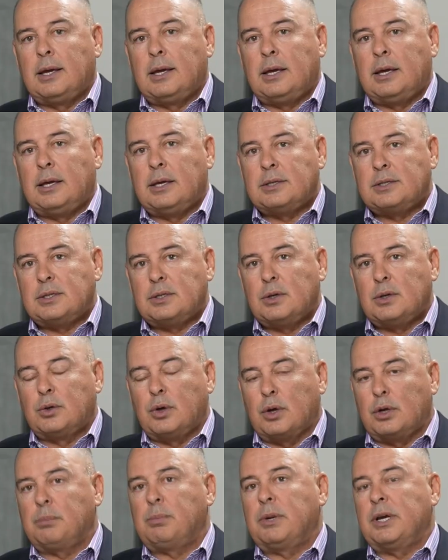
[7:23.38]
is
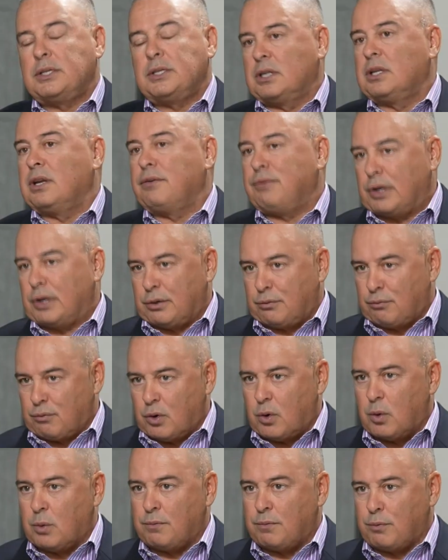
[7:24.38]
going to play a significant
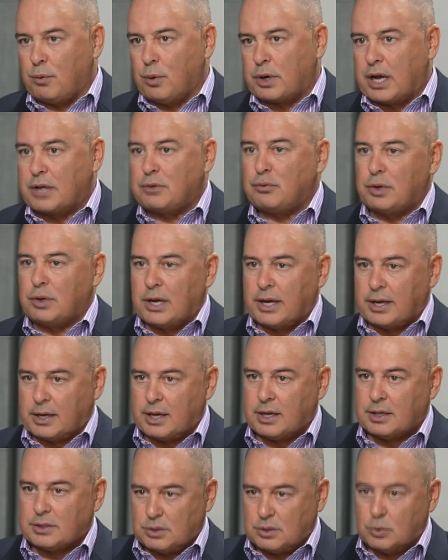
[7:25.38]
role for a country
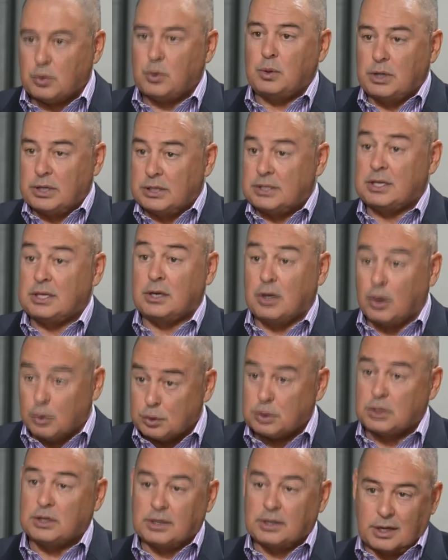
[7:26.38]
like us who is an
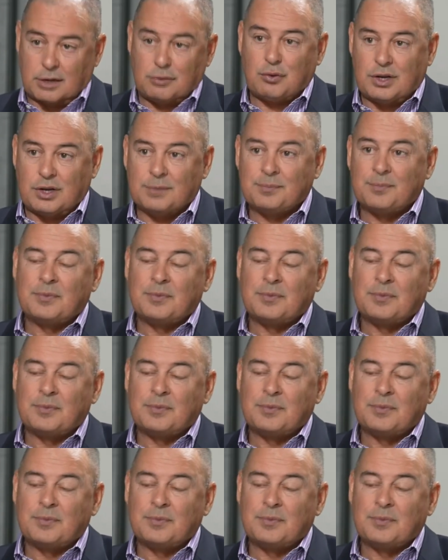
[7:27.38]
ocean country.